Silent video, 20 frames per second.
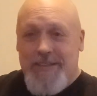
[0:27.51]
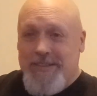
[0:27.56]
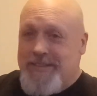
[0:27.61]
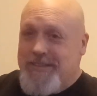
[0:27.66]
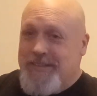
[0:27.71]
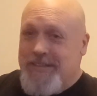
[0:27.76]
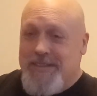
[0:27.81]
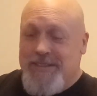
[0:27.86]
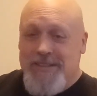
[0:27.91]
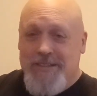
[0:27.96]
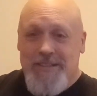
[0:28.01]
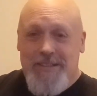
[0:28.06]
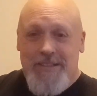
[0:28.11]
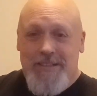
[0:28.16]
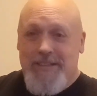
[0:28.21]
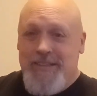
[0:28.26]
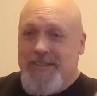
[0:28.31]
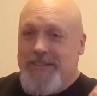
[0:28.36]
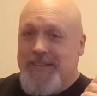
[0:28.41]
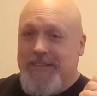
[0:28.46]
just
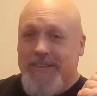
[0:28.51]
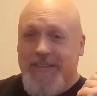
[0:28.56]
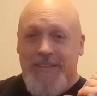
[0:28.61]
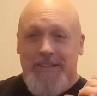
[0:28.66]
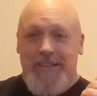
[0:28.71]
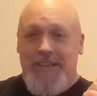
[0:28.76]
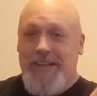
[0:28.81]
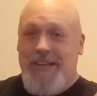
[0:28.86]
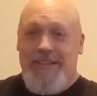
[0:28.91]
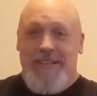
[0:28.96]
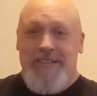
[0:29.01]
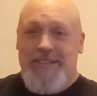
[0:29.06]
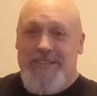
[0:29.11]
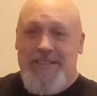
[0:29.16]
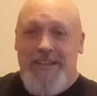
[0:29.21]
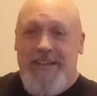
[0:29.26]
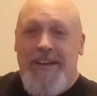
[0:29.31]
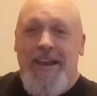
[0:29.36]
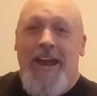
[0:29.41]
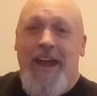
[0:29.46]
it just
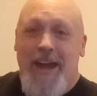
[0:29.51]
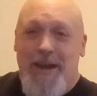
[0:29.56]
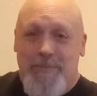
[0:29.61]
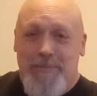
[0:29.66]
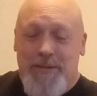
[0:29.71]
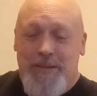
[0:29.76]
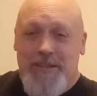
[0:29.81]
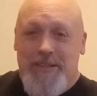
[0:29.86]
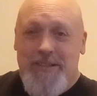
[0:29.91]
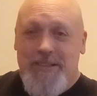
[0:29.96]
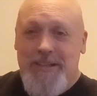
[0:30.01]
didn't happen.